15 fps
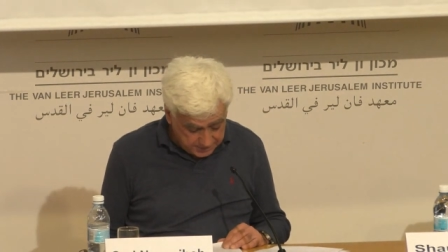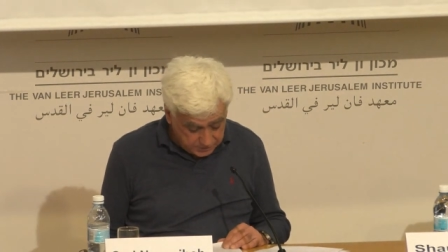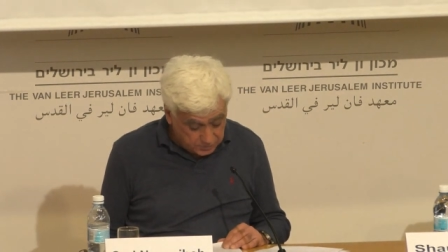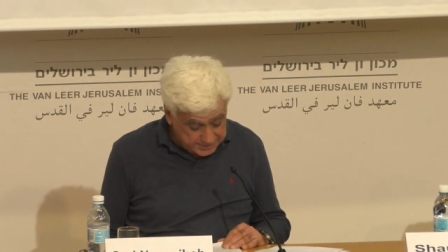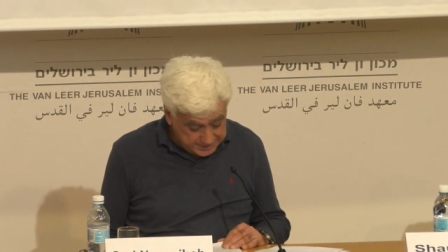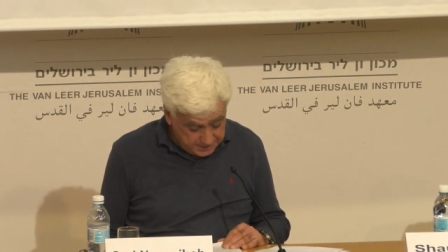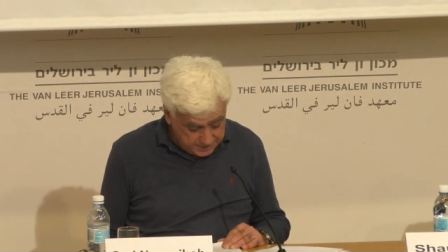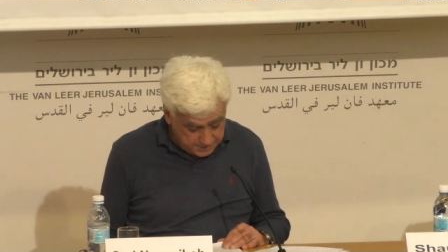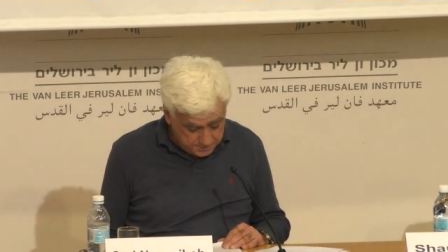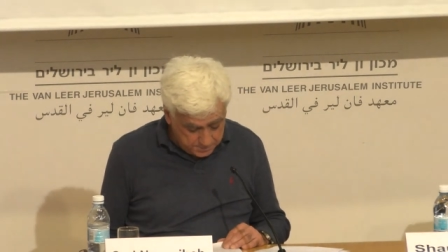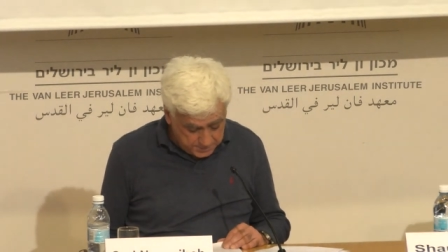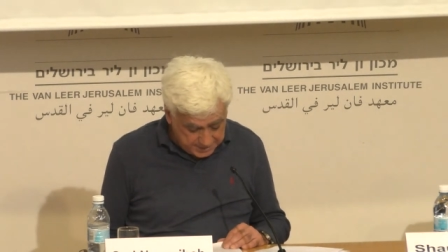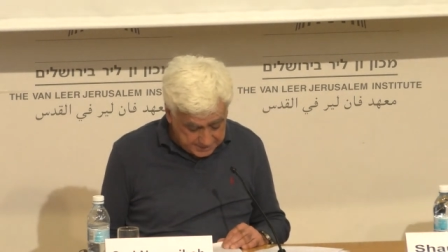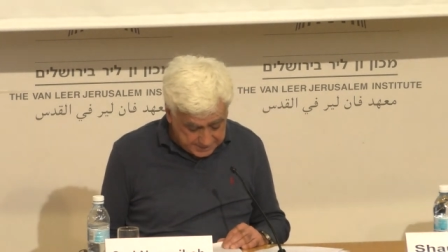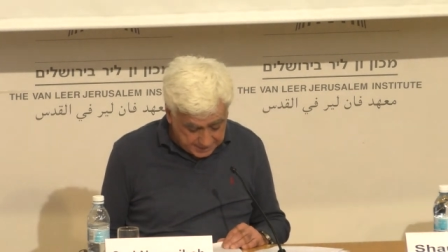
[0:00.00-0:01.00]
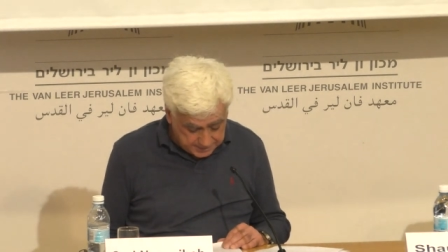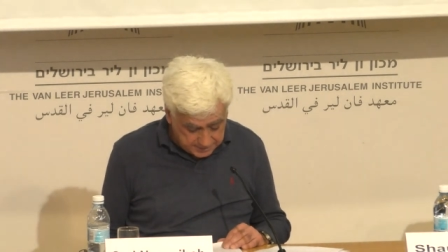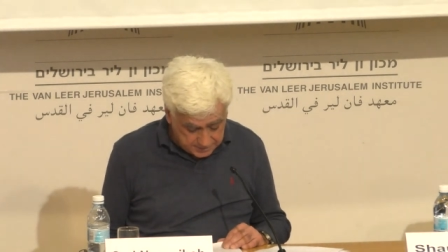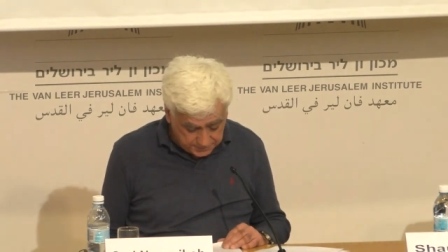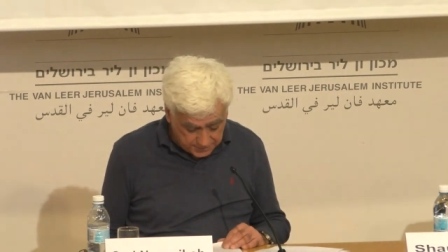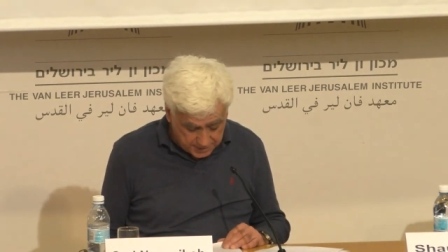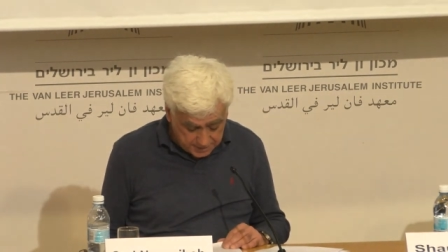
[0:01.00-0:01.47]
to see them being
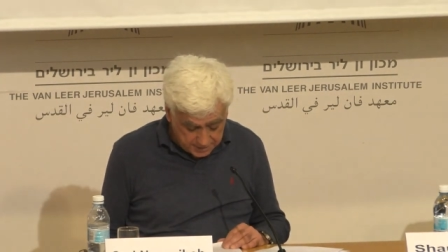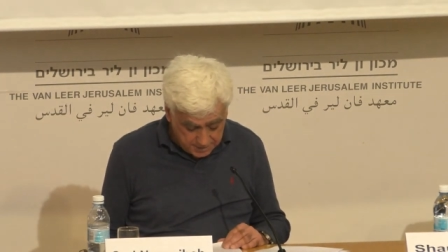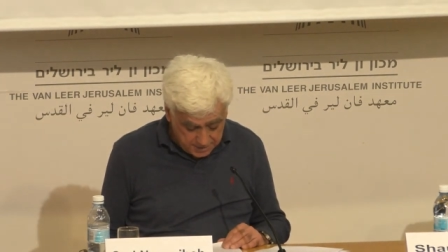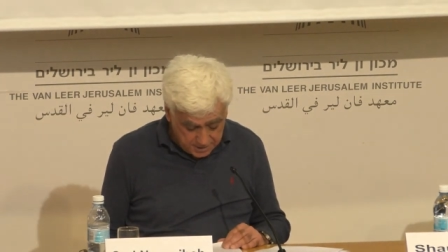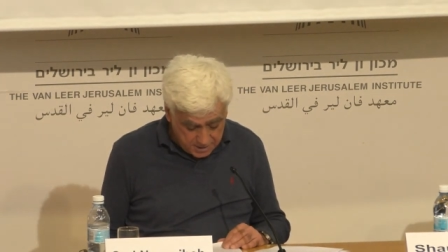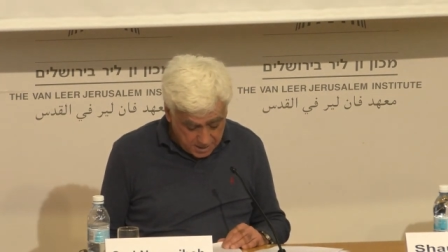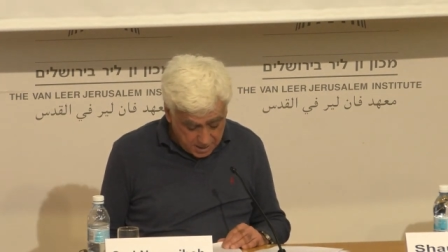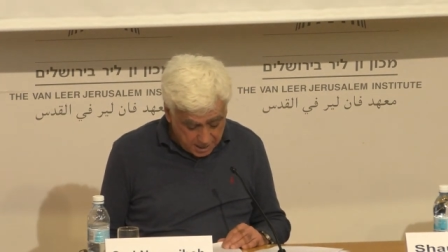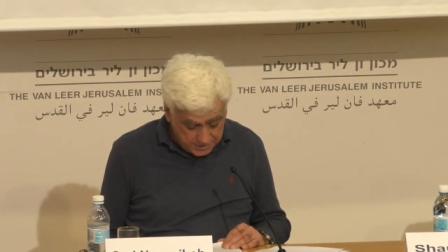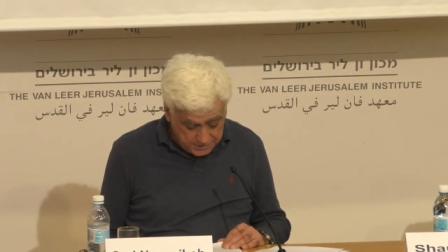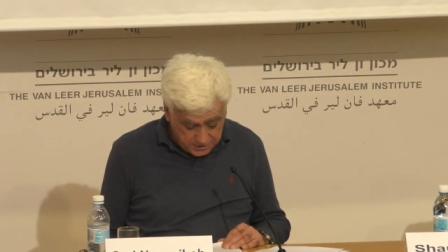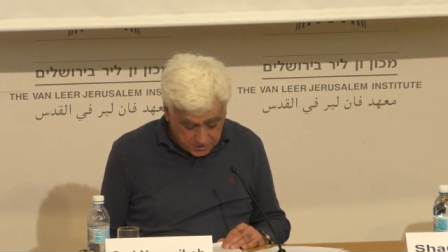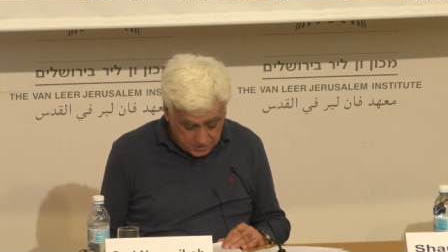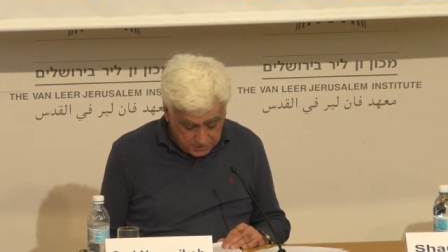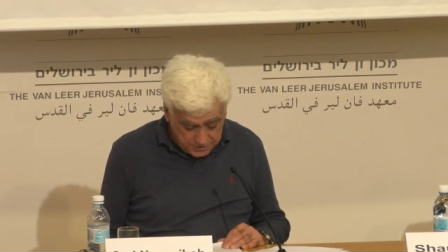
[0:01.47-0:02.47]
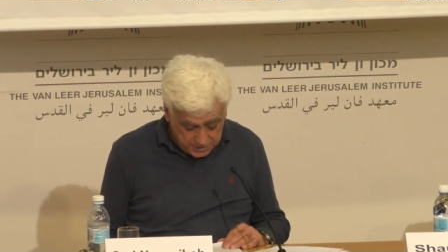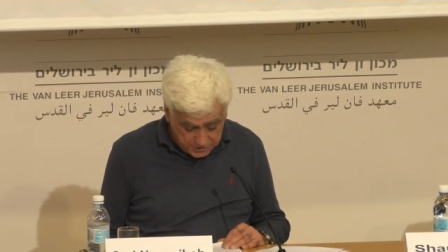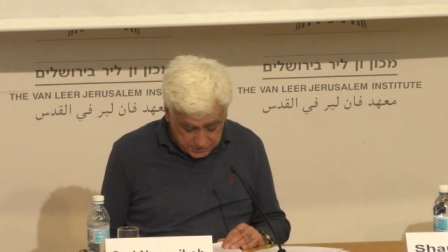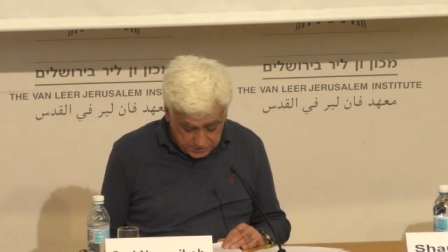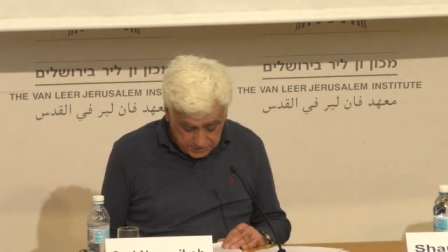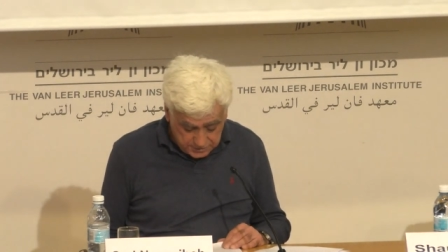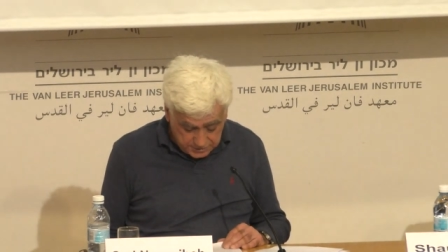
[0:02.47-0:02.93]
satisfied, under
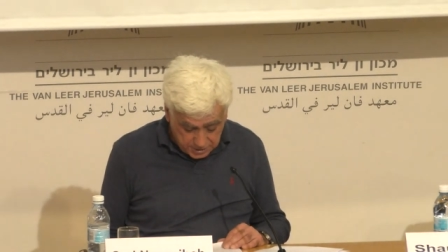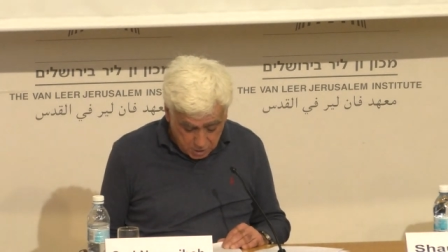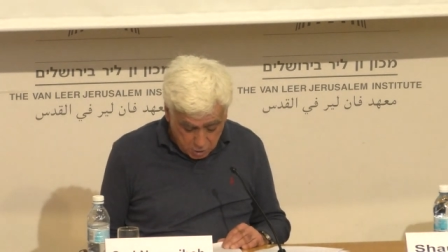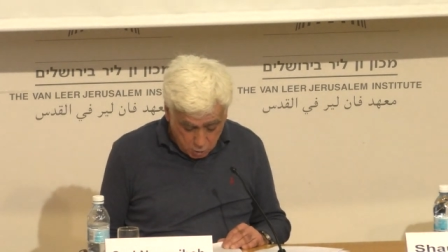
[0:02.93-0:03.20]
conditions